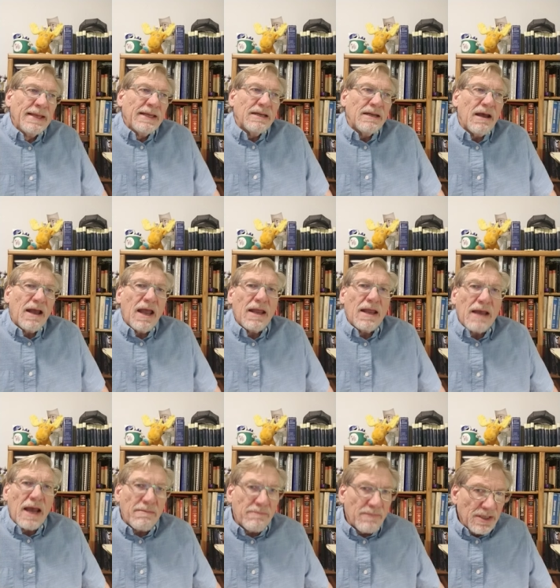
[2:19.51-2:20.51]
Now, I,
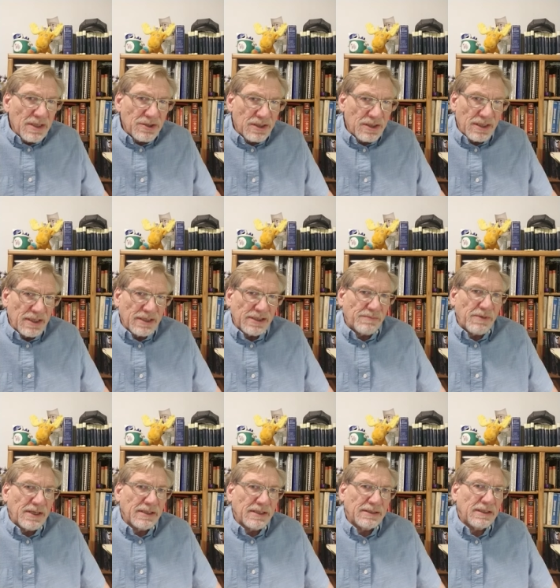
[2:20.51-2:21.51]
I mention this
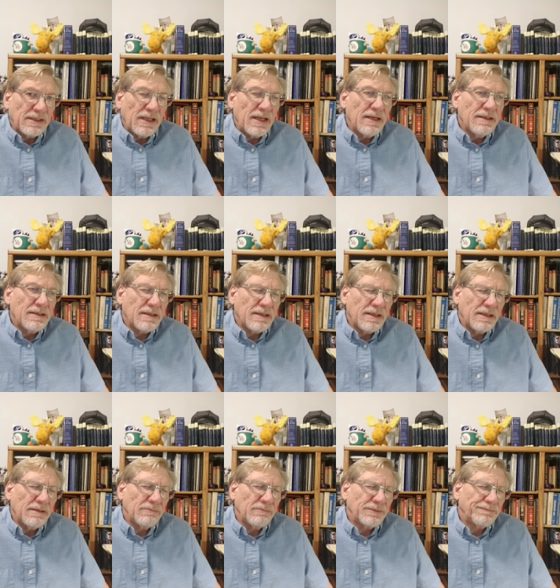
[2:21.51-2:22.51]
because a lot of
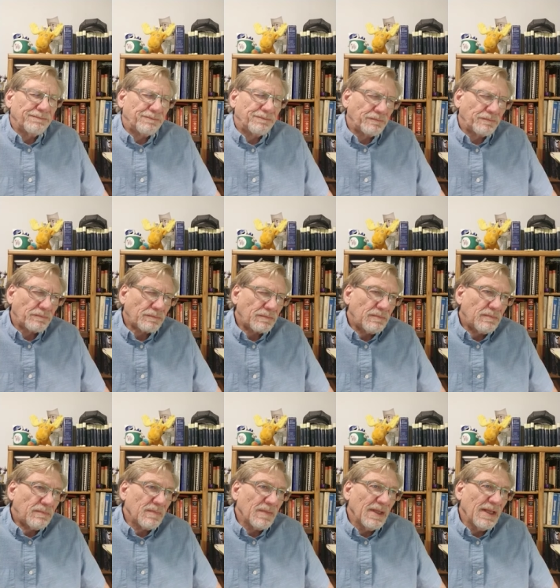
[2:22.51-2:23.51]
times,
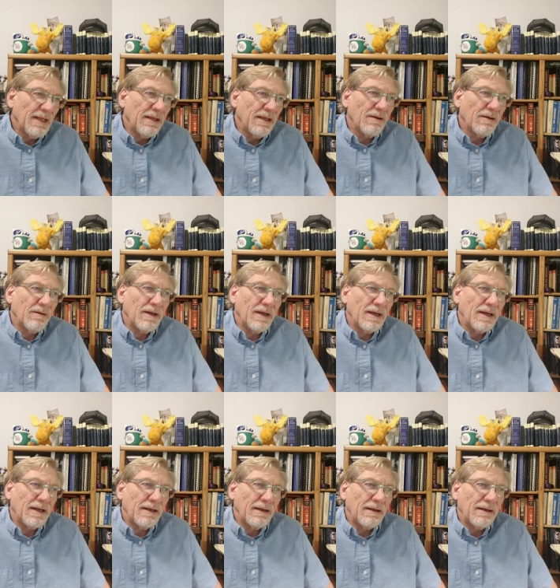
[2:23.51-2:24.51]
you know,
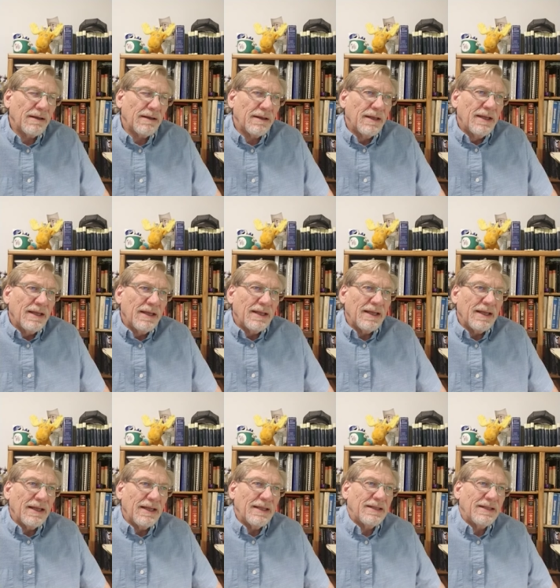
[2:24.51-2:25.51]
uh,
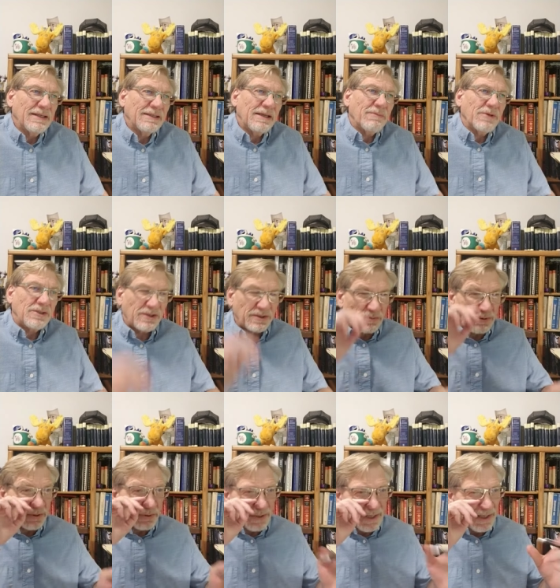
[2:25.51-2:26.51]
uh, this image is
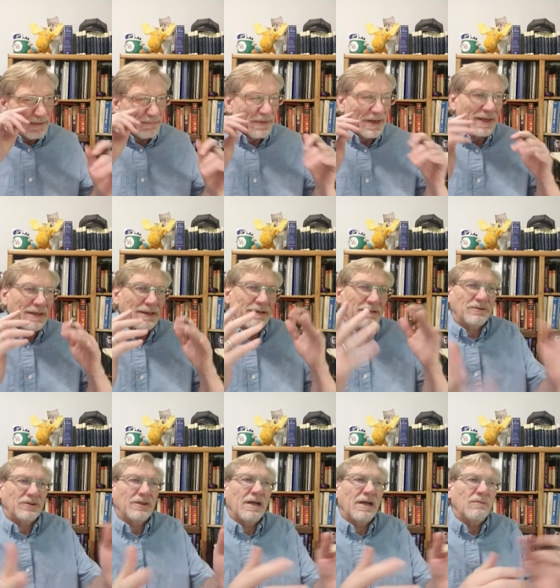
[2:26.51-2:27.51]
portrayed by you know
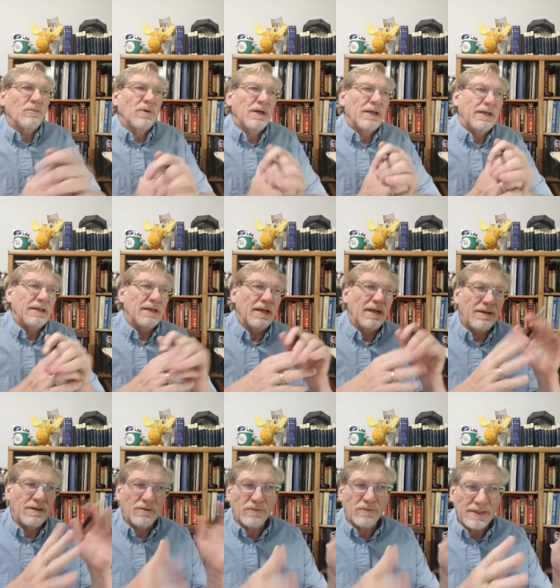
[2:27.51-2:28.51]
John Wayne and I
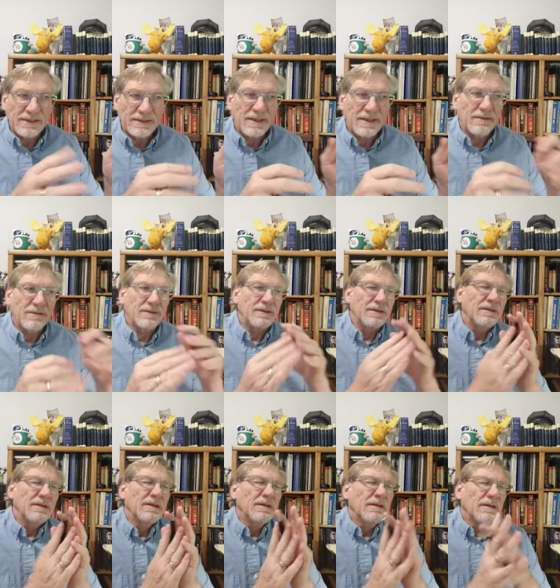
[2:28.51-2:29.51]
know Red Skelton
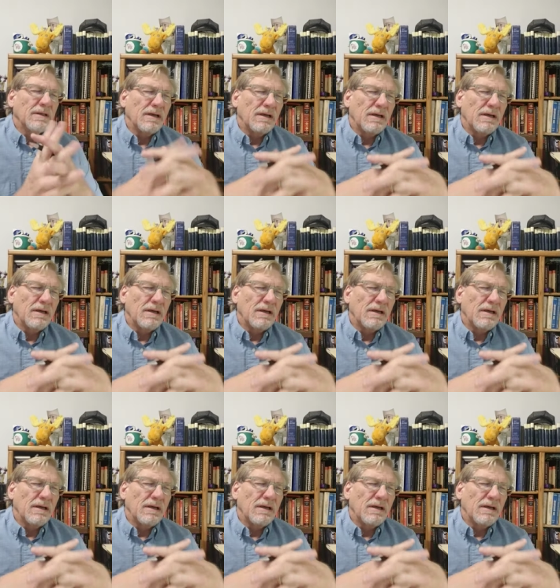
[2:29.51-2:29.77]
uh,